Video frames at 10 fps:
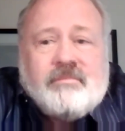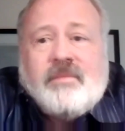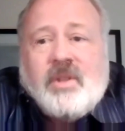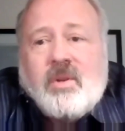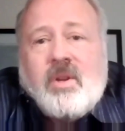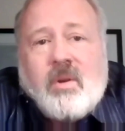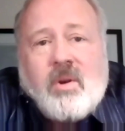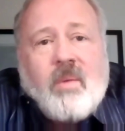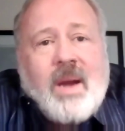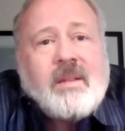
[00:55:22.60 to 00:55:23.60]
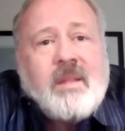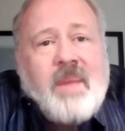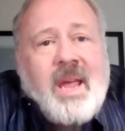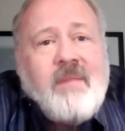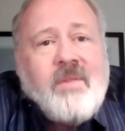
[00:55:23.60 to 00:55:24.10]
you you correct the
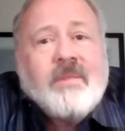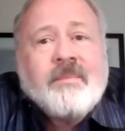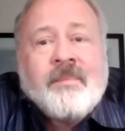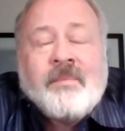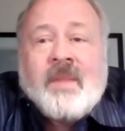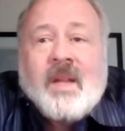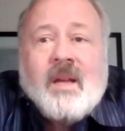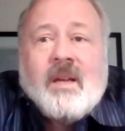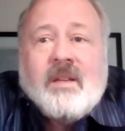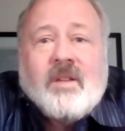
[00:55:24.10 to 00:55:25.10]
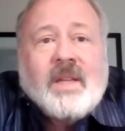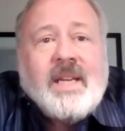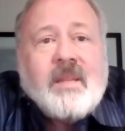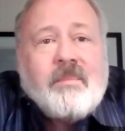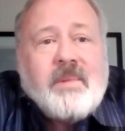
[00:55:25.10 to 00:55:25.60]
behavior, uh, you
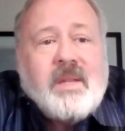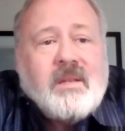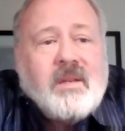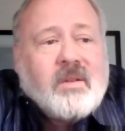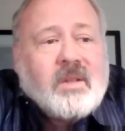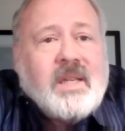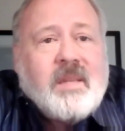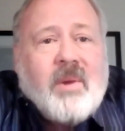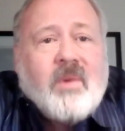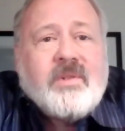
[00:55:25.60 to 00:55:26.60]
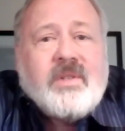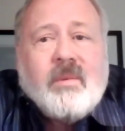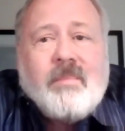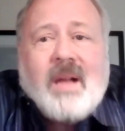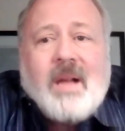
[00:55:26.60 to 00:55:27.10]
delete the you delete the post, you
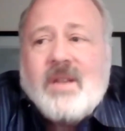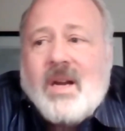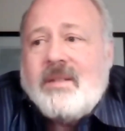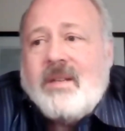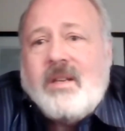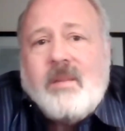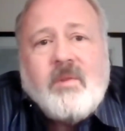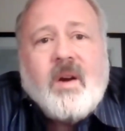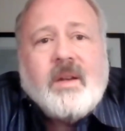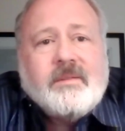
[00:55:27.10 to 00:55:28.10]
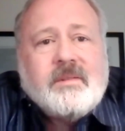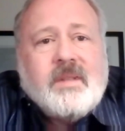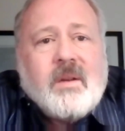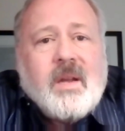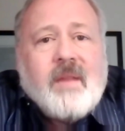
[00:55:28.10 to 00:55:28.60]
apologize, and you move on.
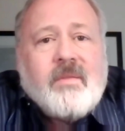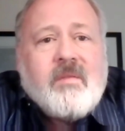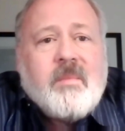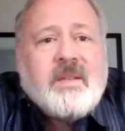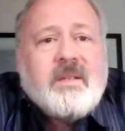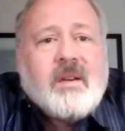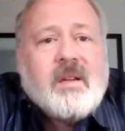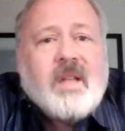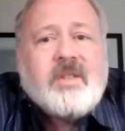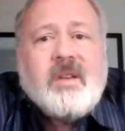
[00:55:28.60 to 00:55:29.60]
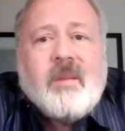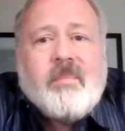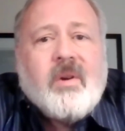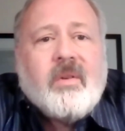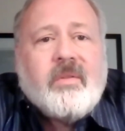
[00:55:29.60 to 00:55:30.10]
Okay, and after everybody's done clutching their
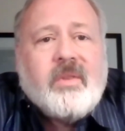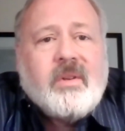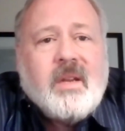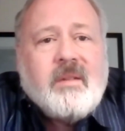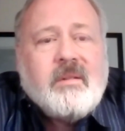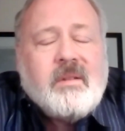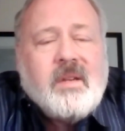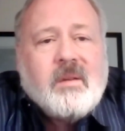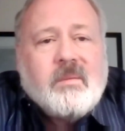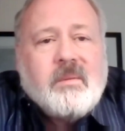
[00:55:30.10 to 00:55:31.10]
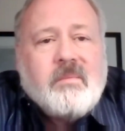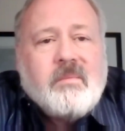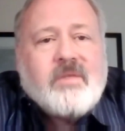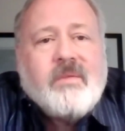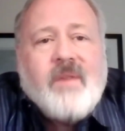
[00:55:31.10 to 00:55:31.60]
pearls and, and you know
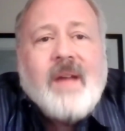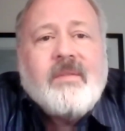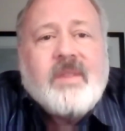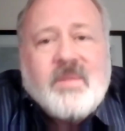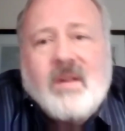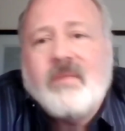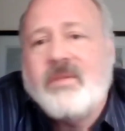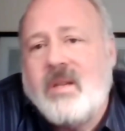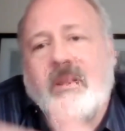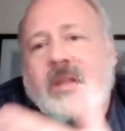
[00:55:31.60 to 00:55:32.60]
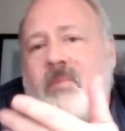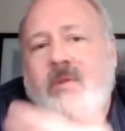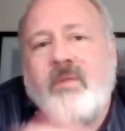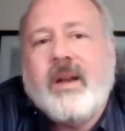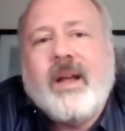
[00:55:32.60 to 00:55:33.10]
has revived themselves, they'll, they'll
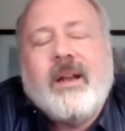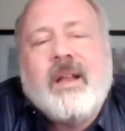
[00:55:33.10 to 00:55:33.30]
move on. I,